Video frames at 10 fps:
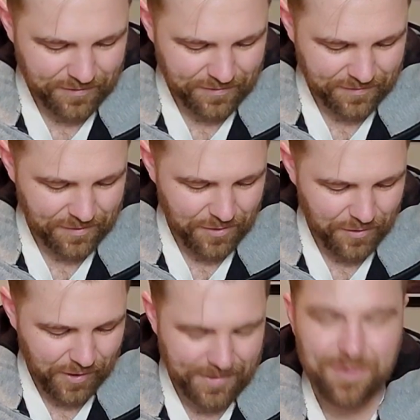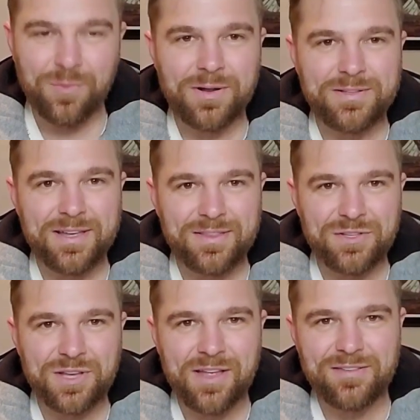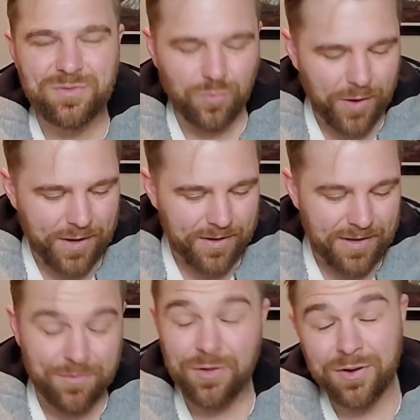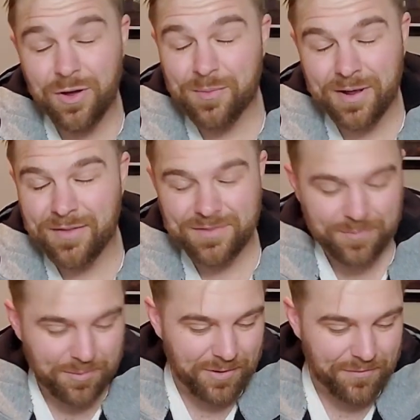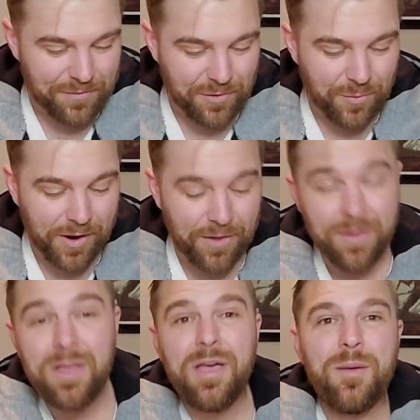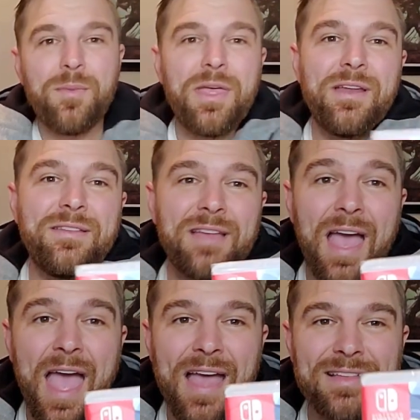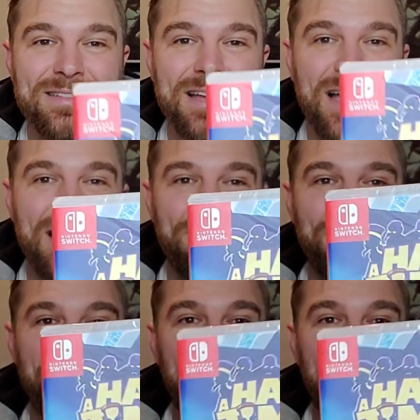so I didn't want to take the chance and wait, even though I know I'm not going to have time to play it for a little while. But that is A Hat in Time.